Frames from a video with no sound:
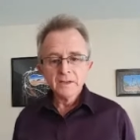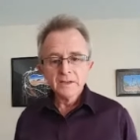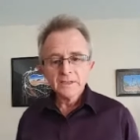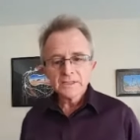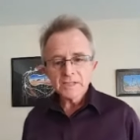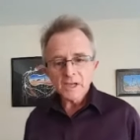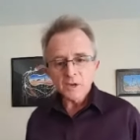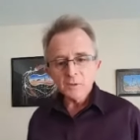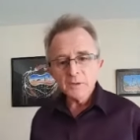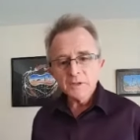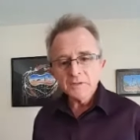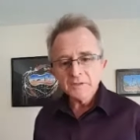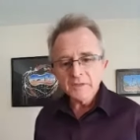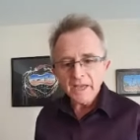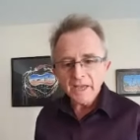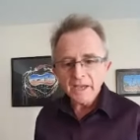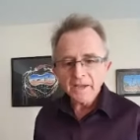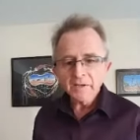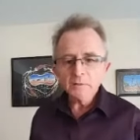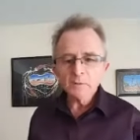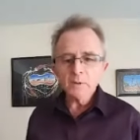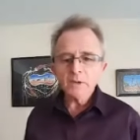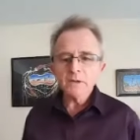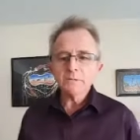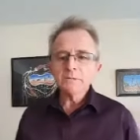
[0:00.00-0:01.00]
So in
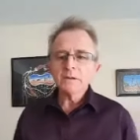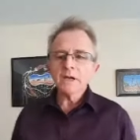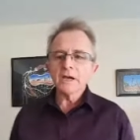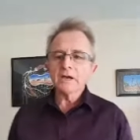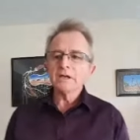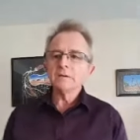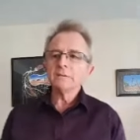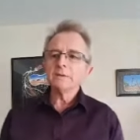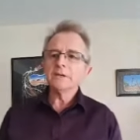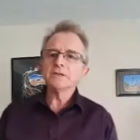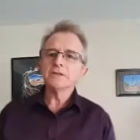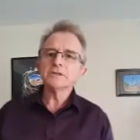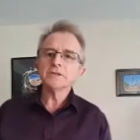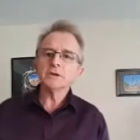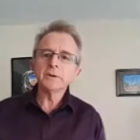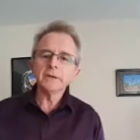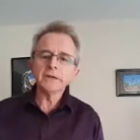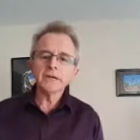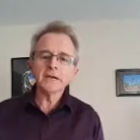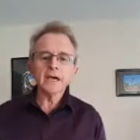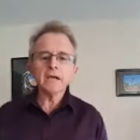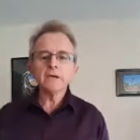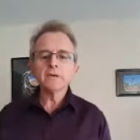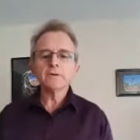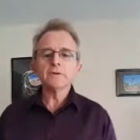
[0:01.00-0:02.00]
that, what I'm going to be
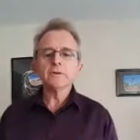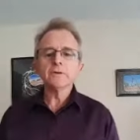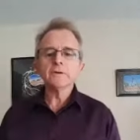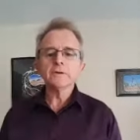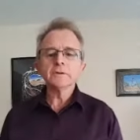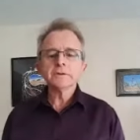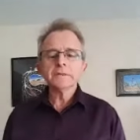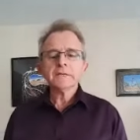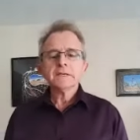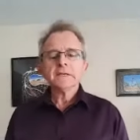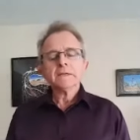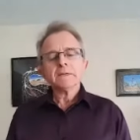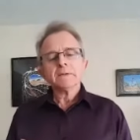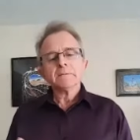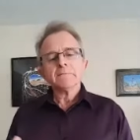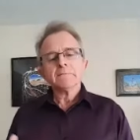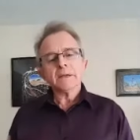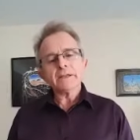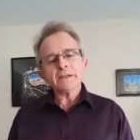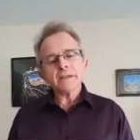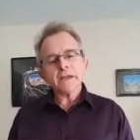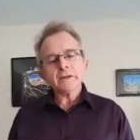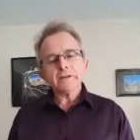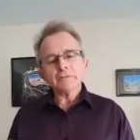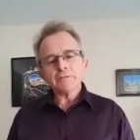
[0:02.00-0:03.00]
doing over
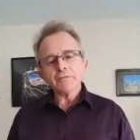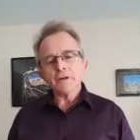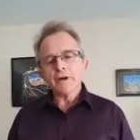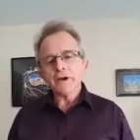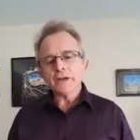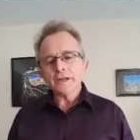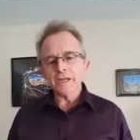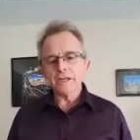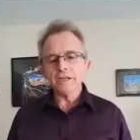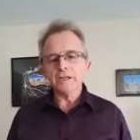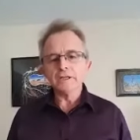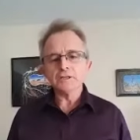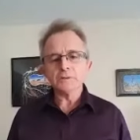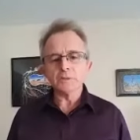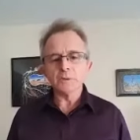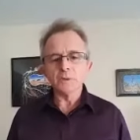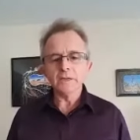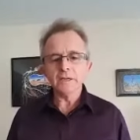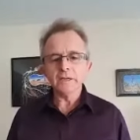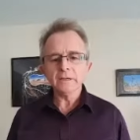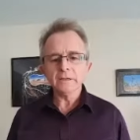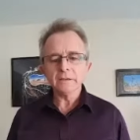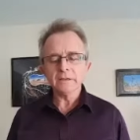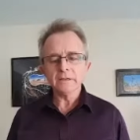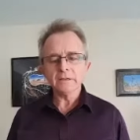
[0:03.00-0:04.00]
Monday to Friday each
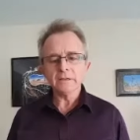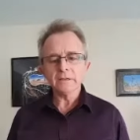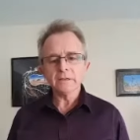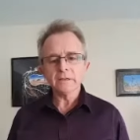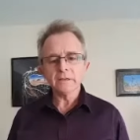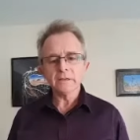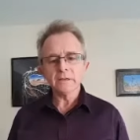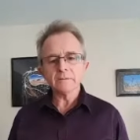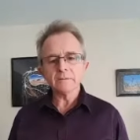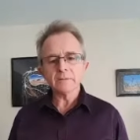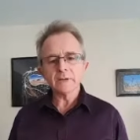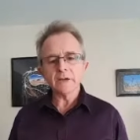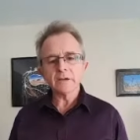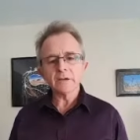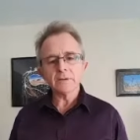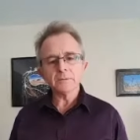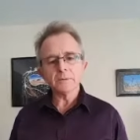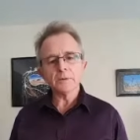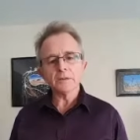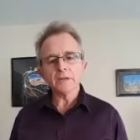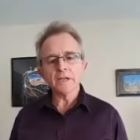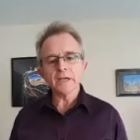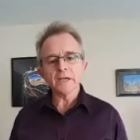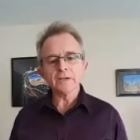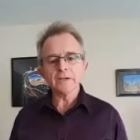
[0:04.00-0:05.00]
week, I'm going to
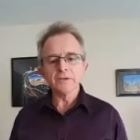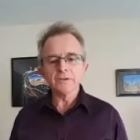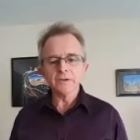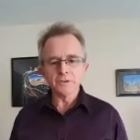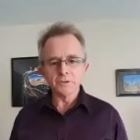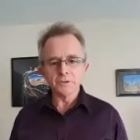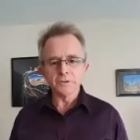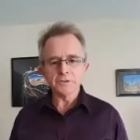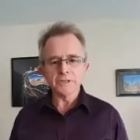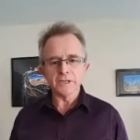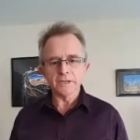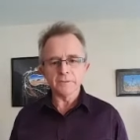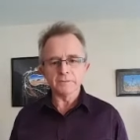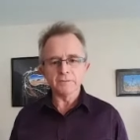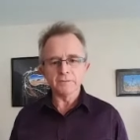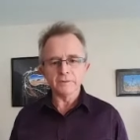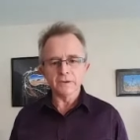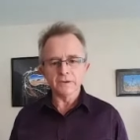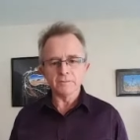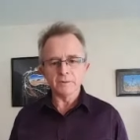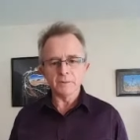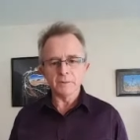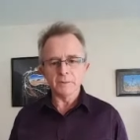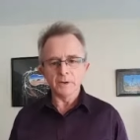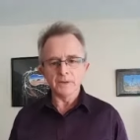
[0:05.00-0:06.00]
put out a new tip for
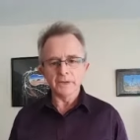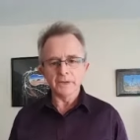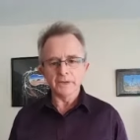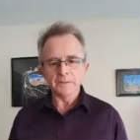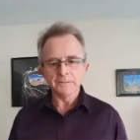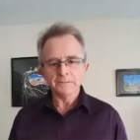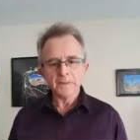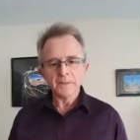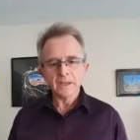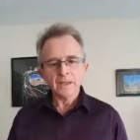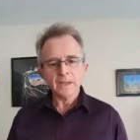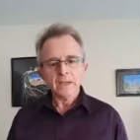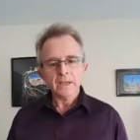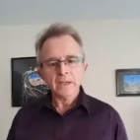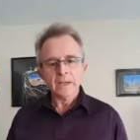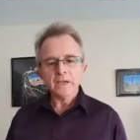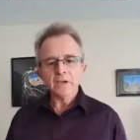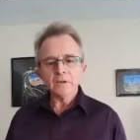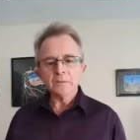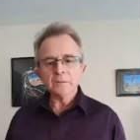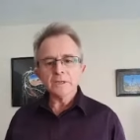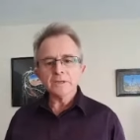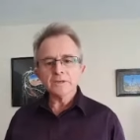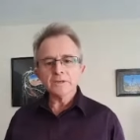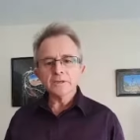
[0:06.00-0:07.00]
everybody.
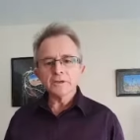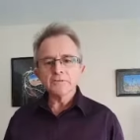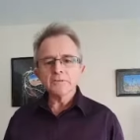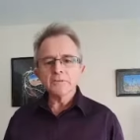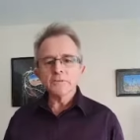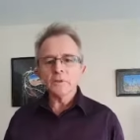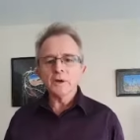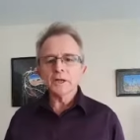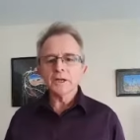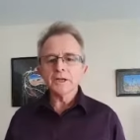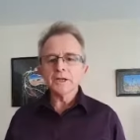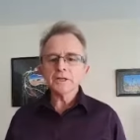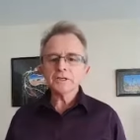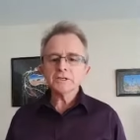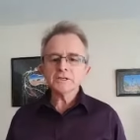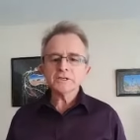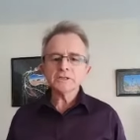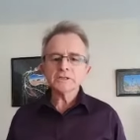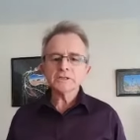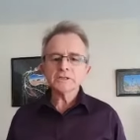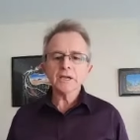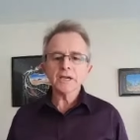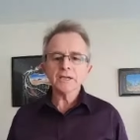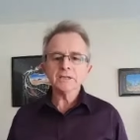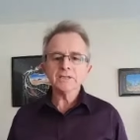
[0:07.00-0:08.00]
It'll be a different one
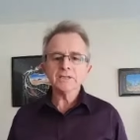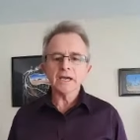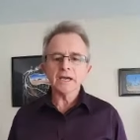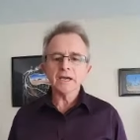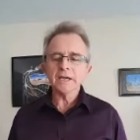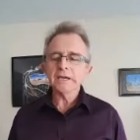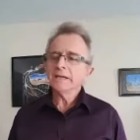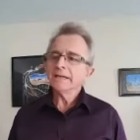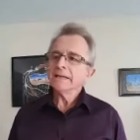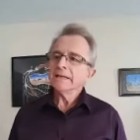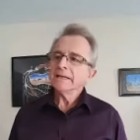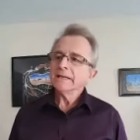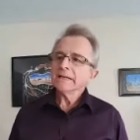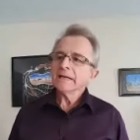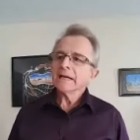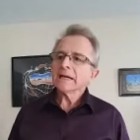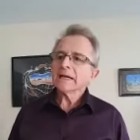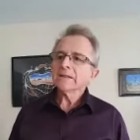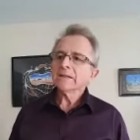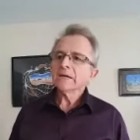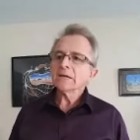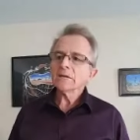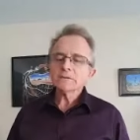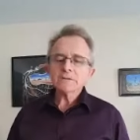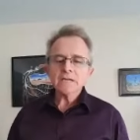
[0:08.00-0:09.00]
each uh, day,
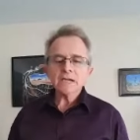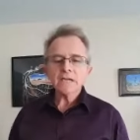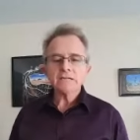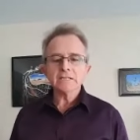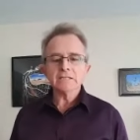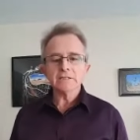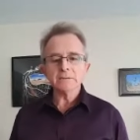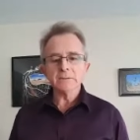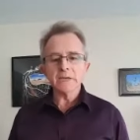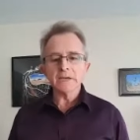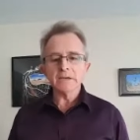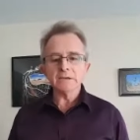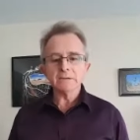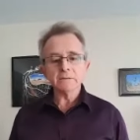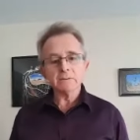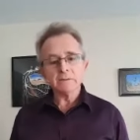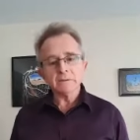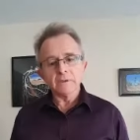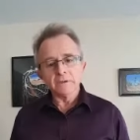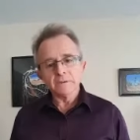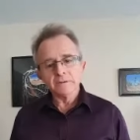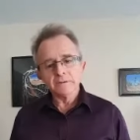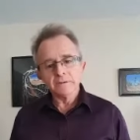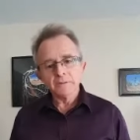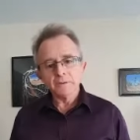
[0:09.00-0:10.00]
and that'll take us about
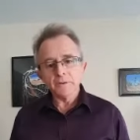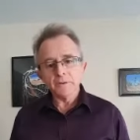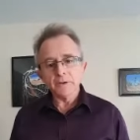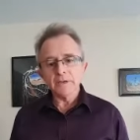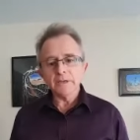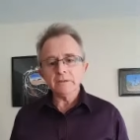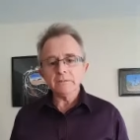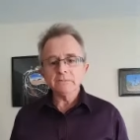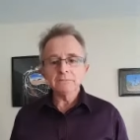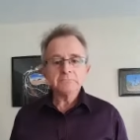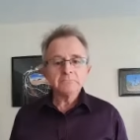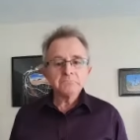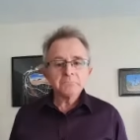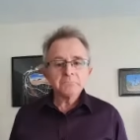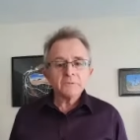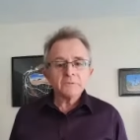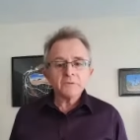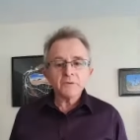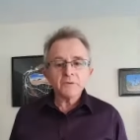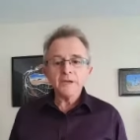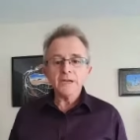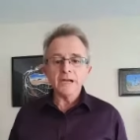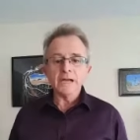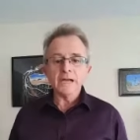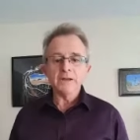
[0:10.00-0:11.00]
oh, three,
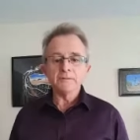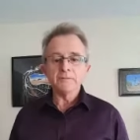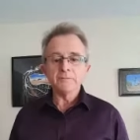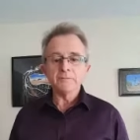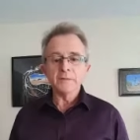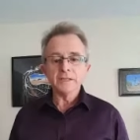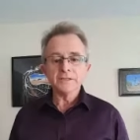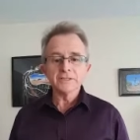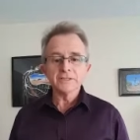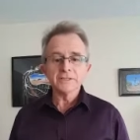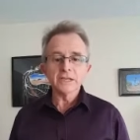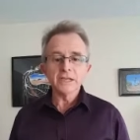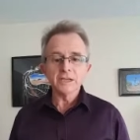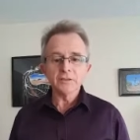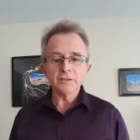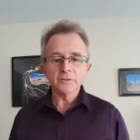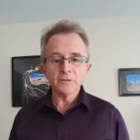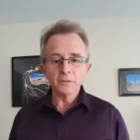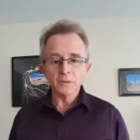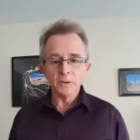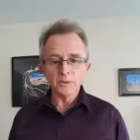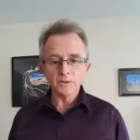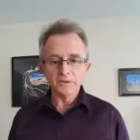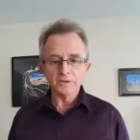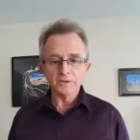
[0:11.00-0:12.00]
three and a half months to get
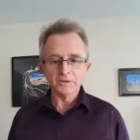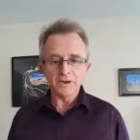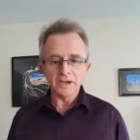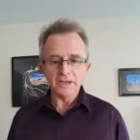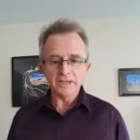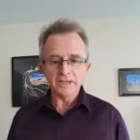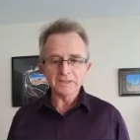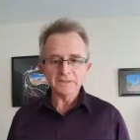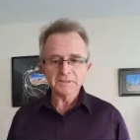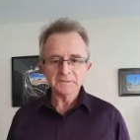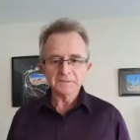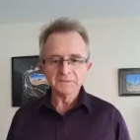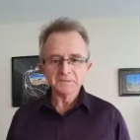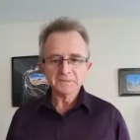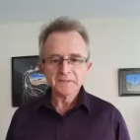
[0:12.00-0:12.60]
through all the trades.